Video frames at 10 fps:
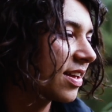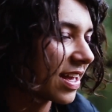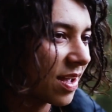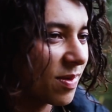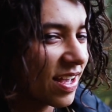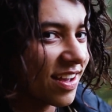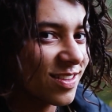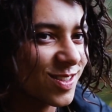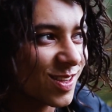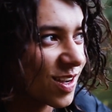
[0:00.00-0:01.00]
Came here
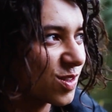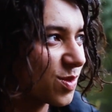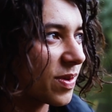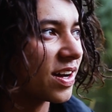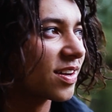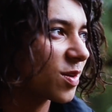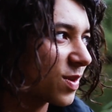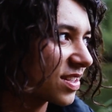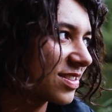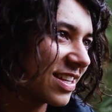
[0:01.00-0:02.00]
to the country park,
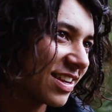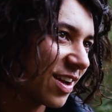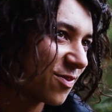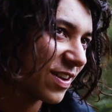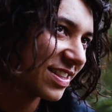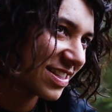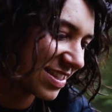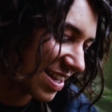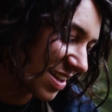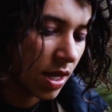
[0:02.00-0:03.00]
which didn't have
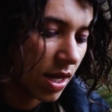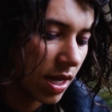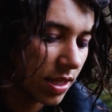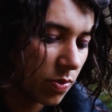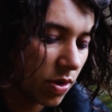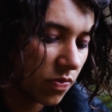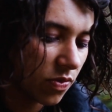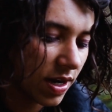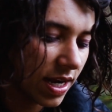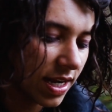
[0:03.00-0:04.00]
fences there, and they weren't
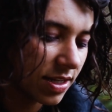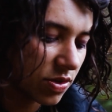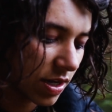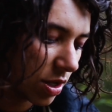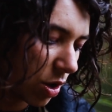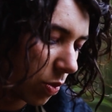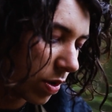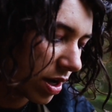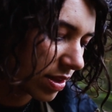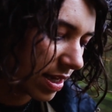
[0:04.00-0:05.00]
really doing a lot of
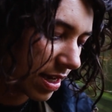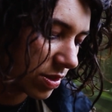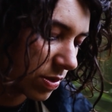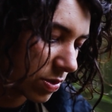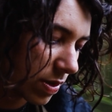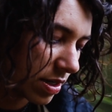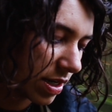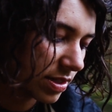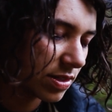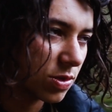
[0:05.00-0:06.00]
work there, so it was quite
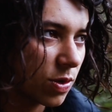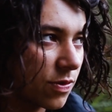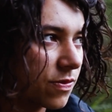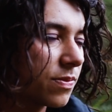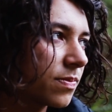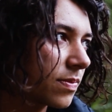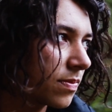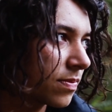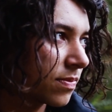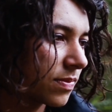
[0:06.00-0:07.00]
nice to sort of
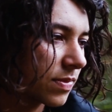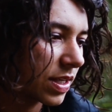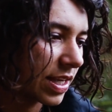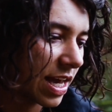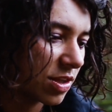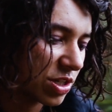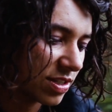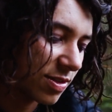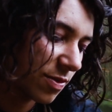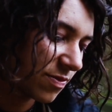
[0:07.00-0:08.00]
get the
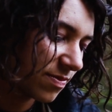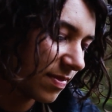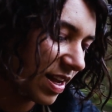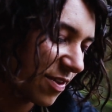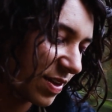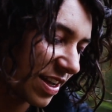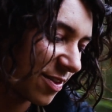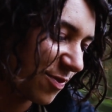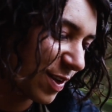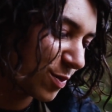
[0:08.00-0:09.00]
gist of living in
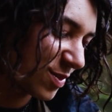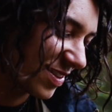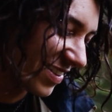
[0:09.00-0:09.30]
a field.